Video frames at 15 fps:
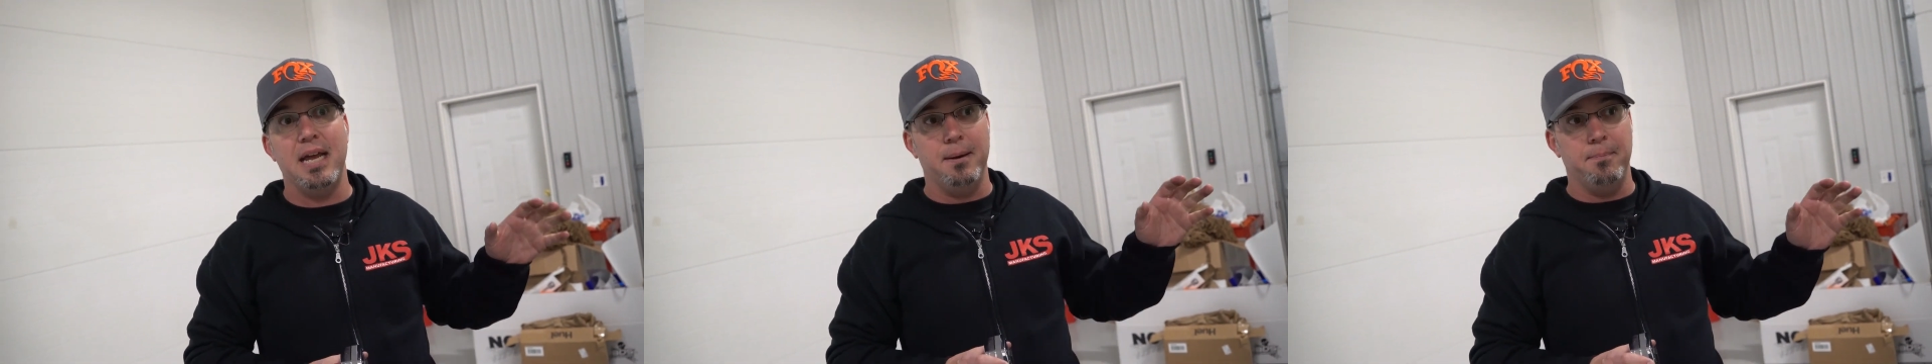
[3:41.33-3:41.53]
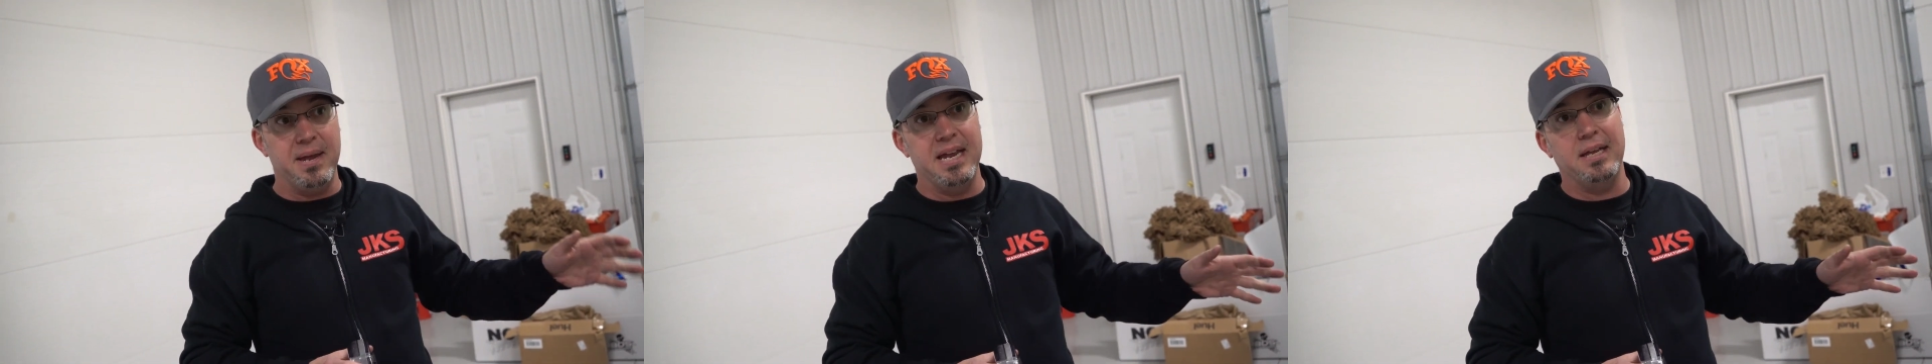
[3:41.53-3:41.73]

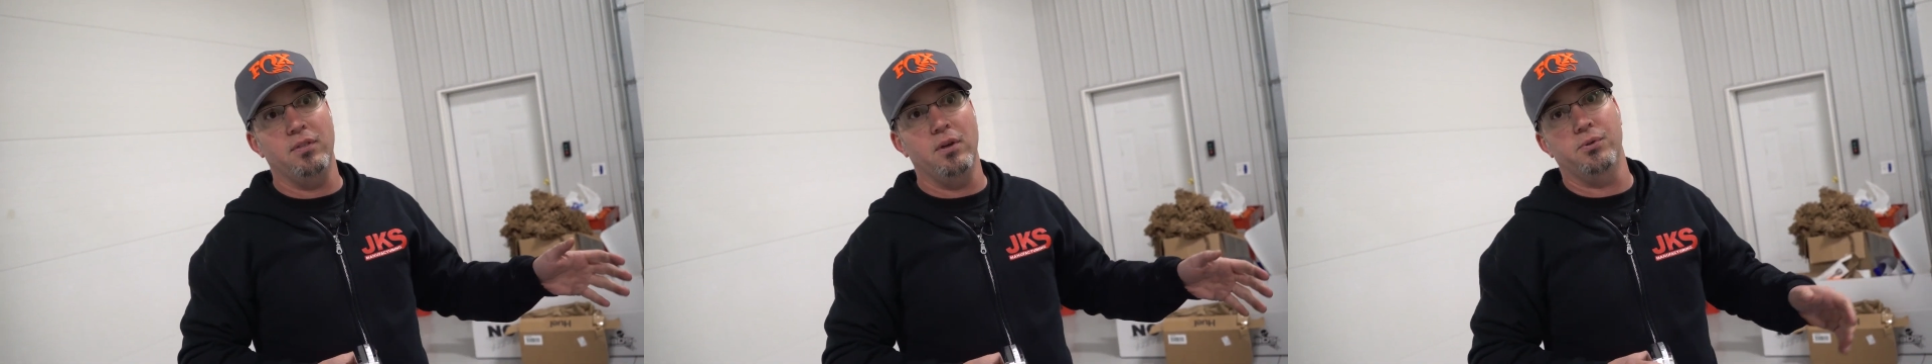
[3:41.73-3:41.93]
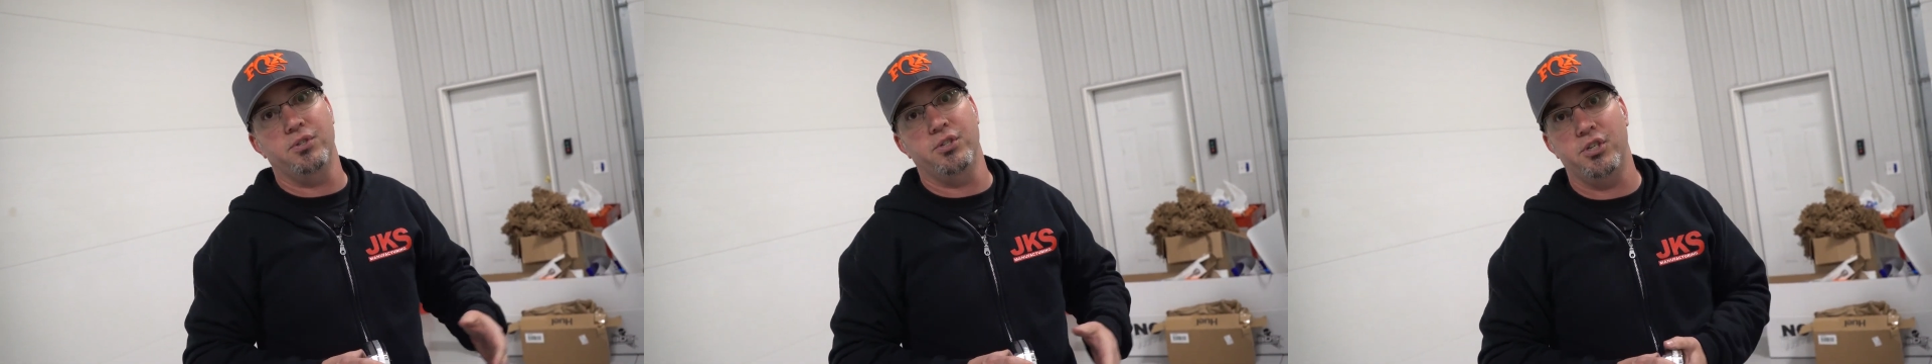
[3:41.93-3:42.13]
and make
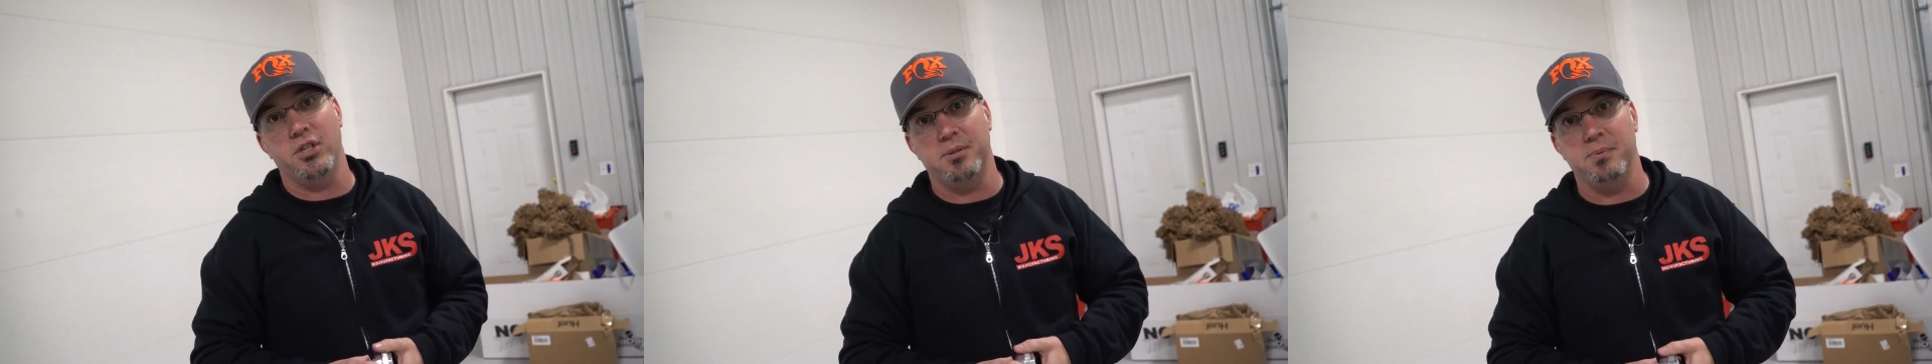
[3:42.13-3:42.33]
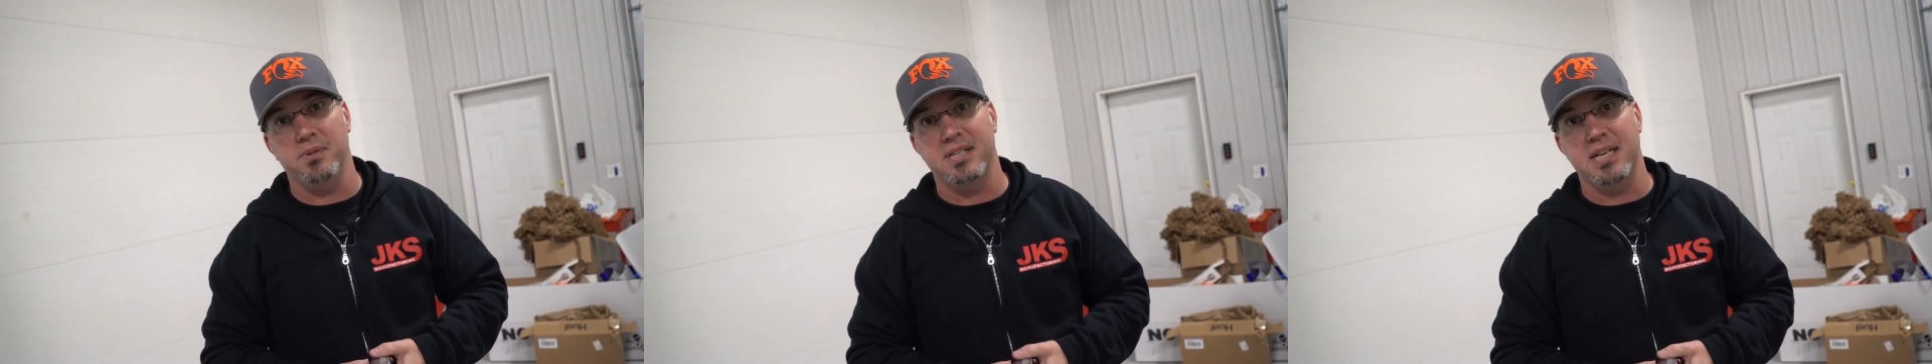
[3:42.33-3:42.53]
those
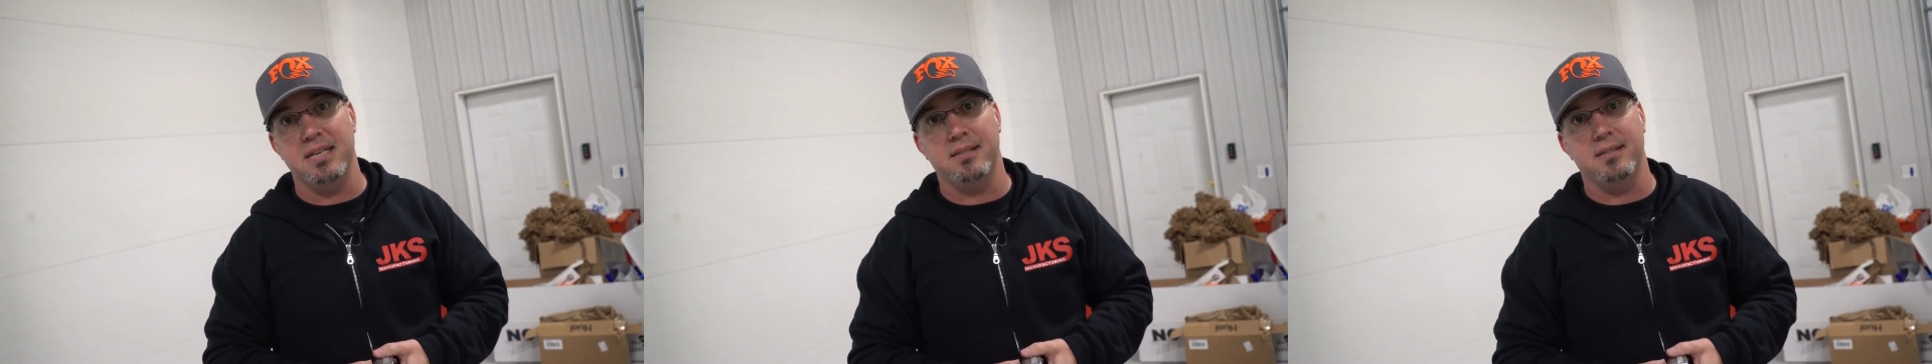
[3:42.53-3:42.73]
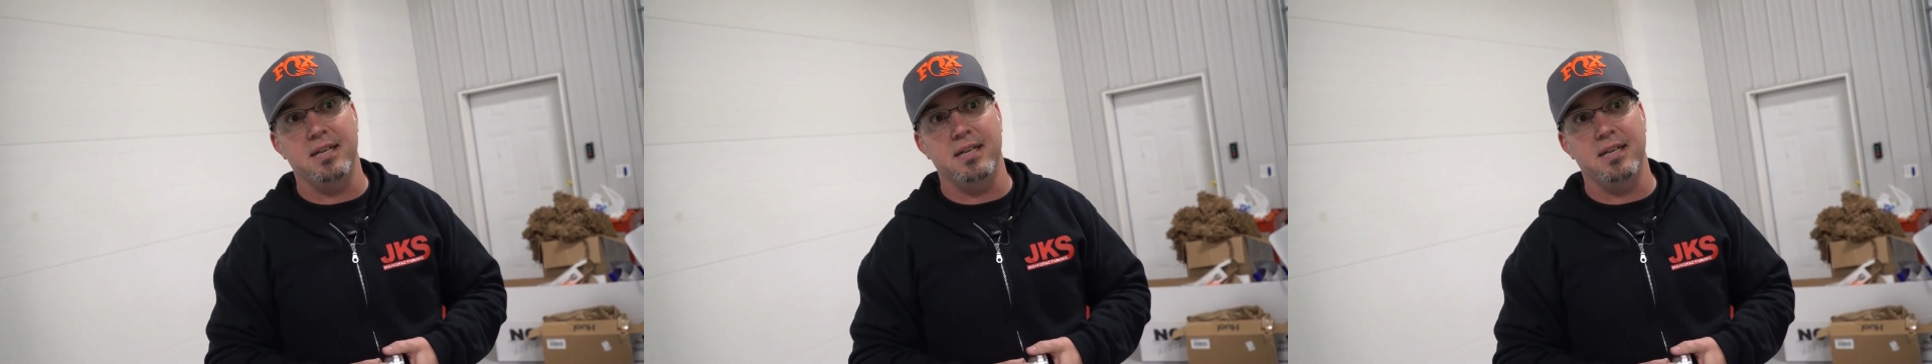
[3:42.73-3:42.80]
adjustments as